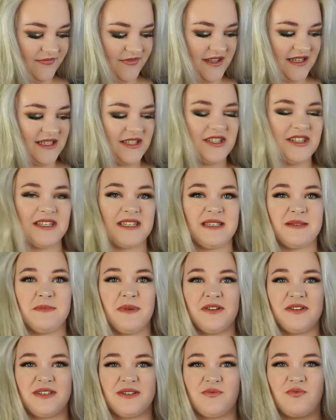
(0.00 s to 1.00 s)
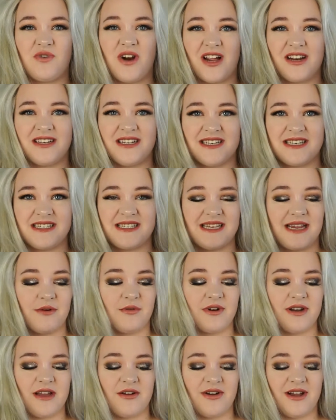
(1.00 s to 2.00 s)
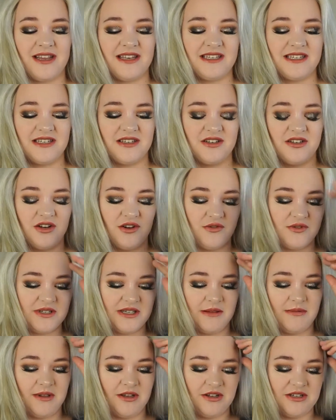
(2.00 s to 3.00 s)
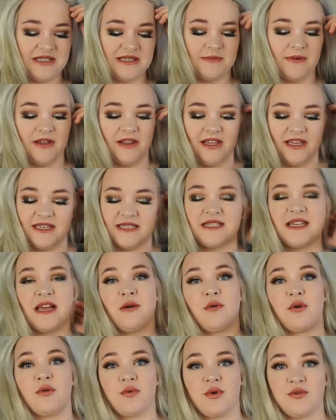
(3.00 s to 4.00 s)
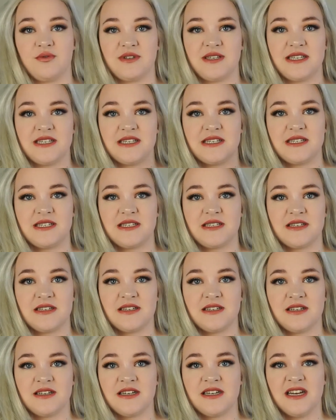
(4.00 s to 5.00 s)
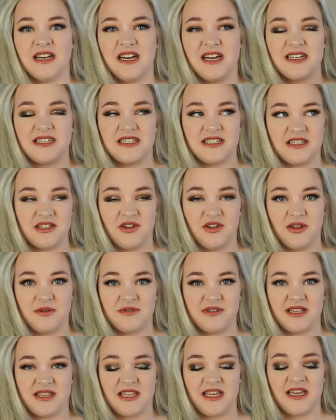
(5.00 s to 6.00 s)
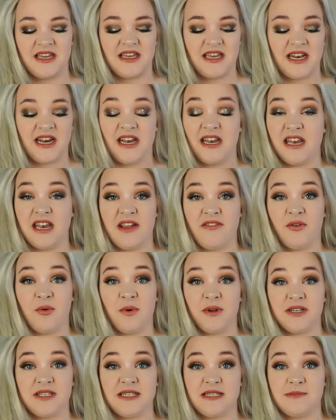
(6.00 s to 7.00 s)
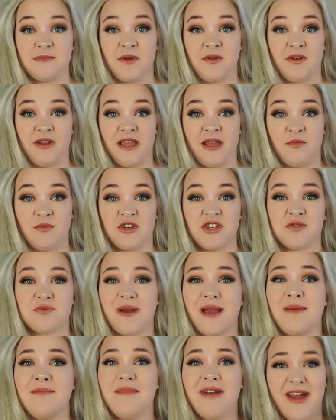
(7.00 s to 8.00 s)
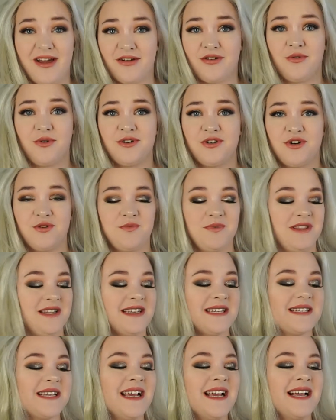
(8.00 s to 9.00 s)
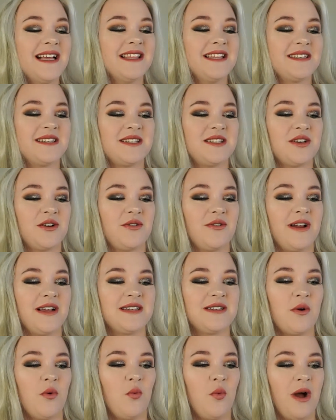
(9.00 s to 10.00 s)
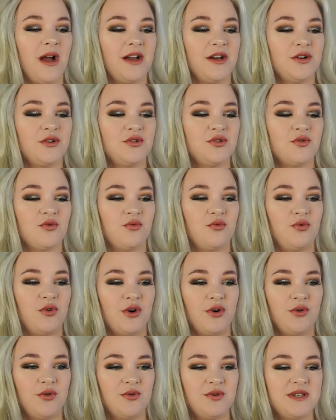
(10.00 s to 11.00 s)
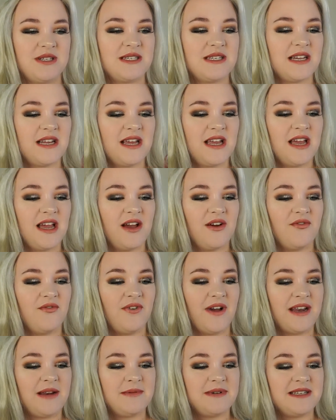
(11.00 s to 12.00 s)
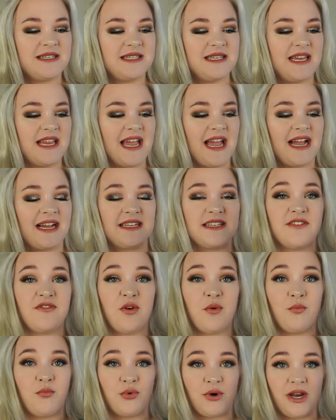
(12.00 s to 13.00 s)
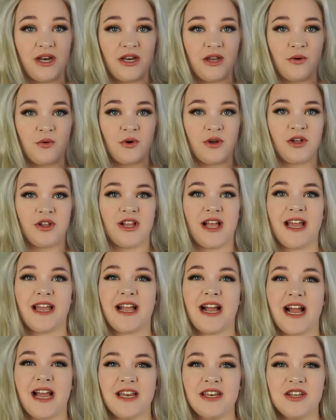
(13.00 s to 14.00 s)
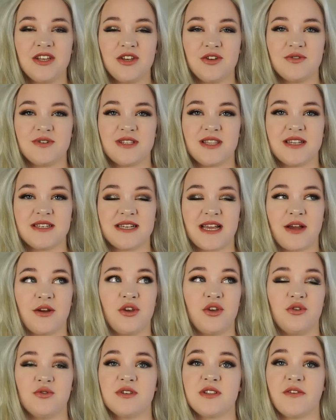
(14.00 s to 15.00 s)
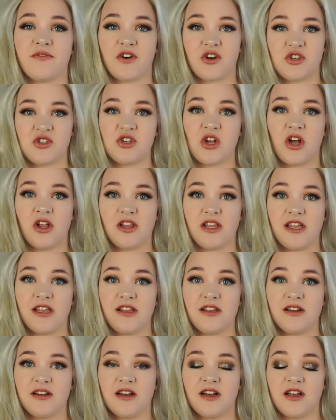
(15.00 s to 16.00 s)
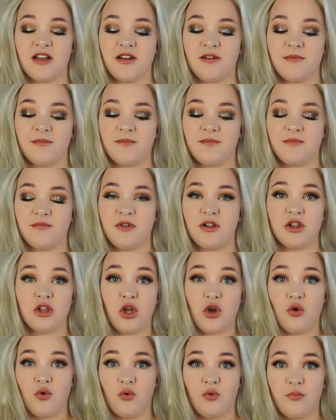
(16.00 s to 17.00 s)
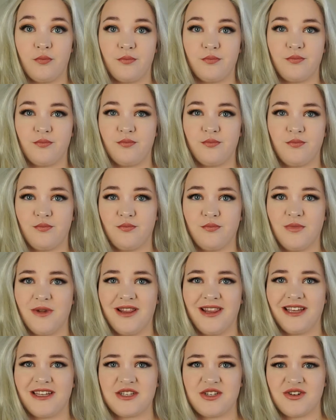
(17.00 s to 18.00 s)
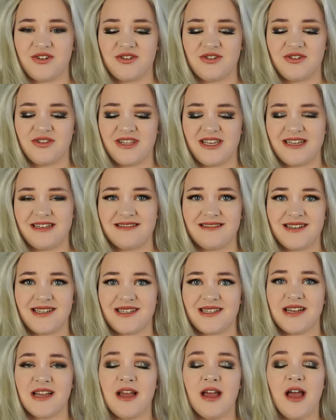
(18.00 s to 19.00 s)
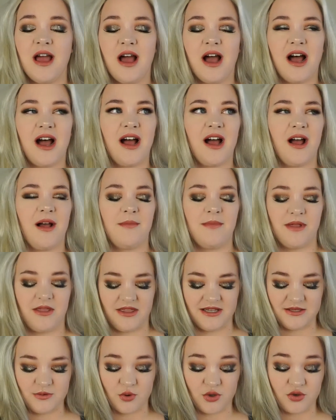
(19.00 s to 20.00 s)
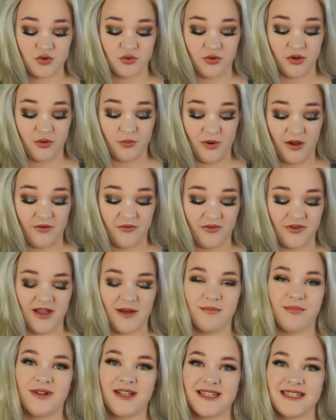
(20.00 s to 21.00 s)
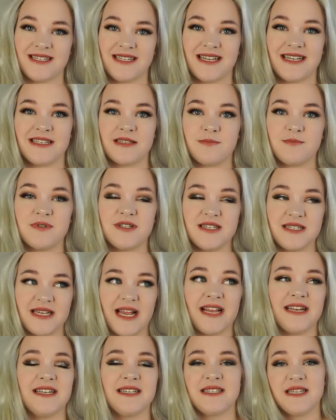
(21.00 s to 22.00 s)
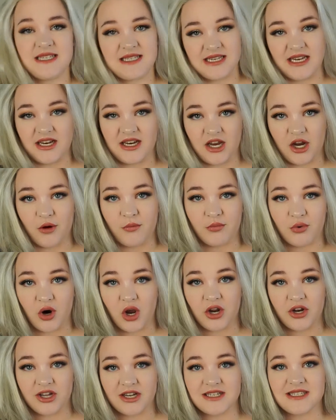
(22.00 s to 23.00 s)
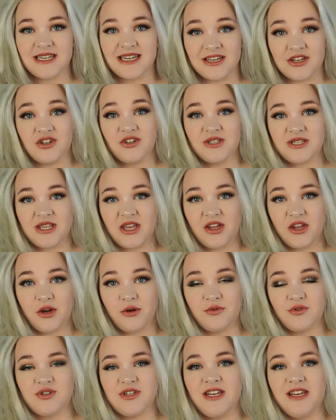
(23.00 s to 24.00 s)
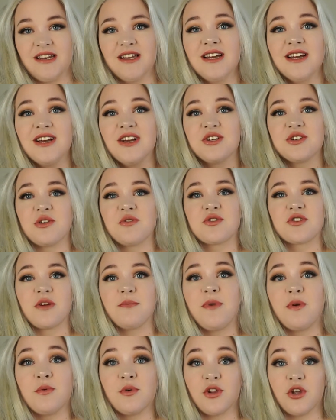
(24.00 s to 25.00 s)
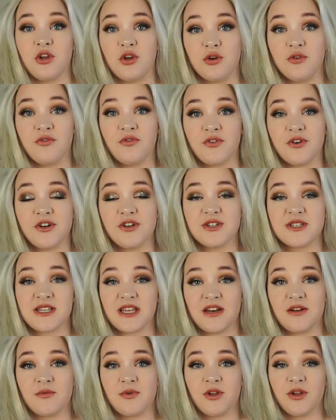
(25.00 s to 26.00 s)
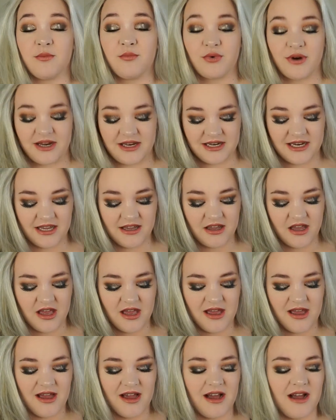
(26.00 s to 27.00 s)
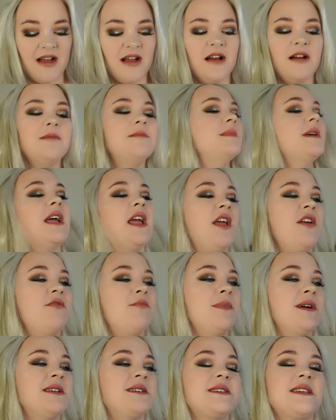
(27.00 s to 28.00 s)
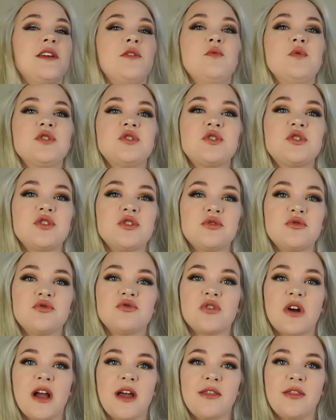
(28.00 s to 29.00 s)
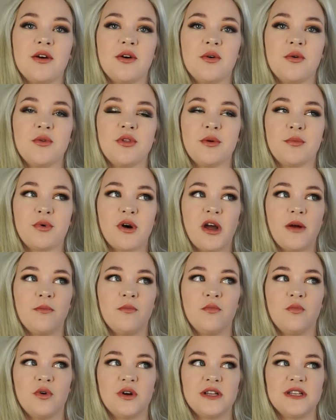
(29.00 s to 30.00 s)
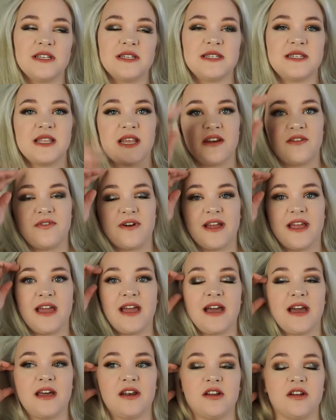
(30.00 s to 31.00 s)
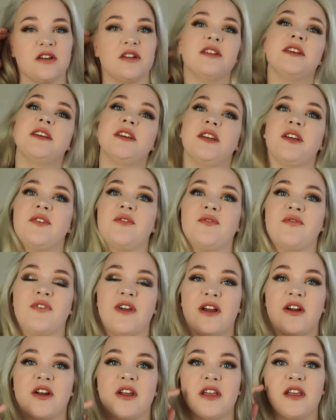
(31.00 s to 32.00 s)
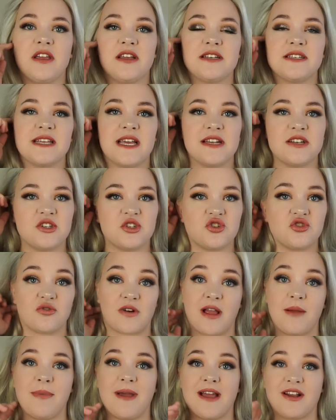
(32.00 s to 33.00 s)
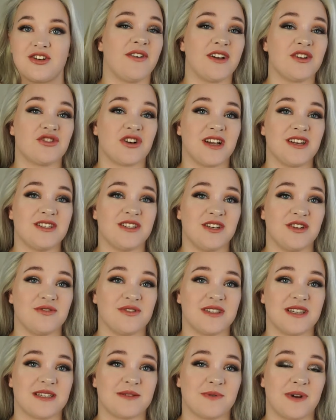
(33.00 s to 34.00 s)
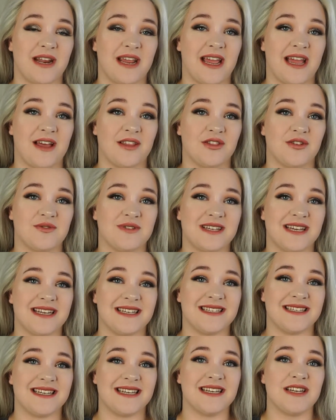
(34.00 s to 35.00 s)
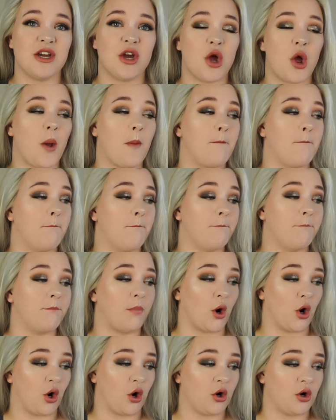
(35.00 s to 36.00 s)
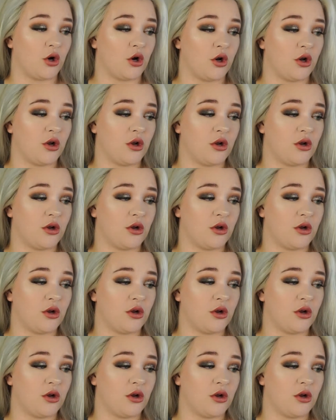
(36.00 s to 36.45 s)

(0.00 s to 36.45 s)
This just smells rotten and sour now. I didn't know something could smell like sour roses. I didn't know that was a thing, and I never want to smell it again, which is why I'm not going to open this. This is the Korres Wild Rose Vitamin C Active Brightening Oil. I kind of use this how you use the Farsali Glow Elixir things. This works really well for that. Plus, it's designed as a skincare product in your skincare routine, so it's going to be really good for your skin and really brightening. If my skin was too dry, though, the problem was that if I had very intense dry patch, I tried to use this when I had those, it did burn.